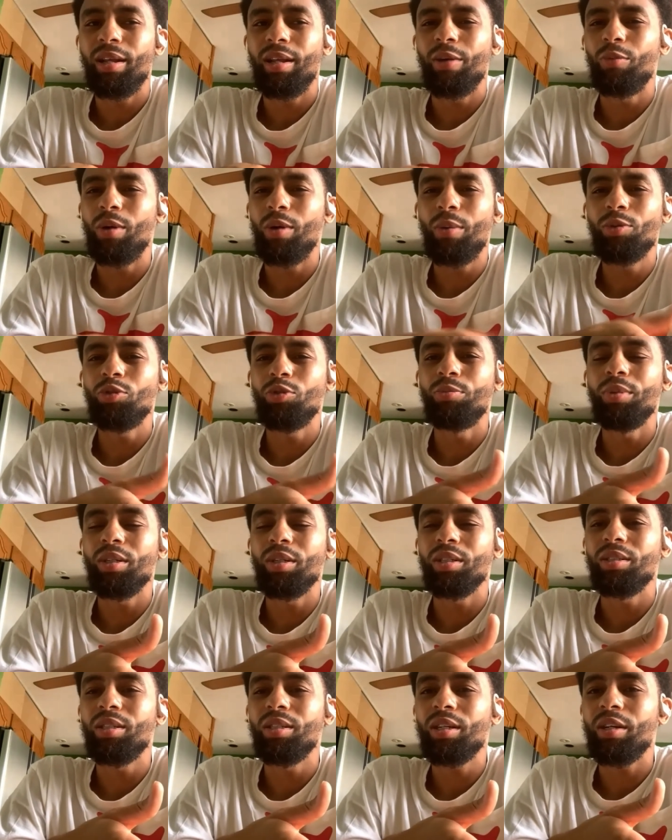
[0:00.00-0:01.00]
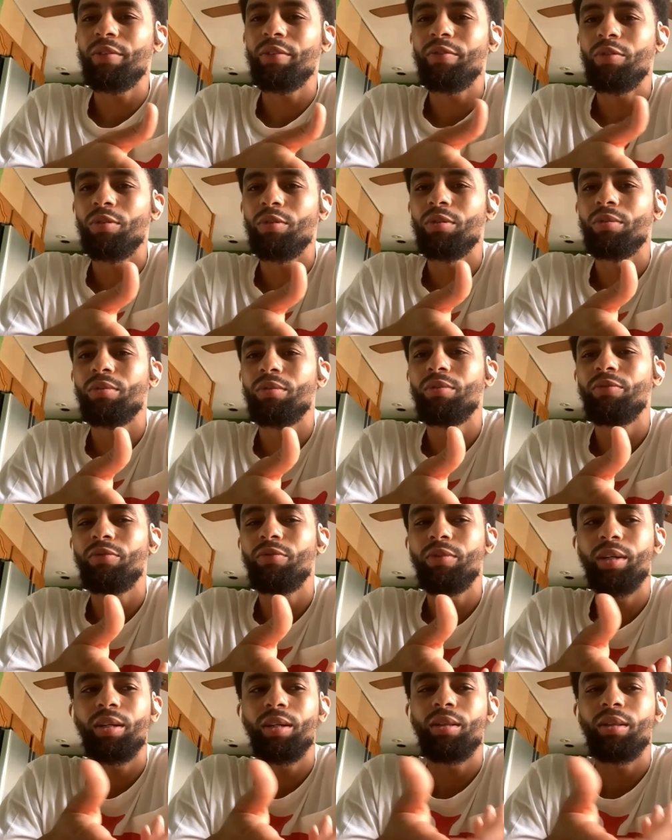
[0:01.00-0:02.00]
Like, why would you book a ticket for
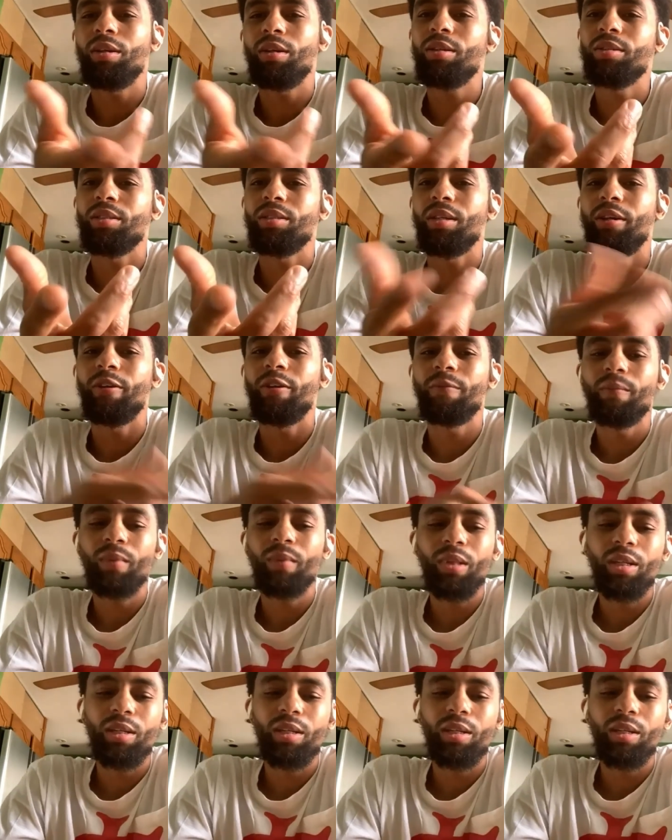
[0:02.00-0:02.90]
freaking Thursday?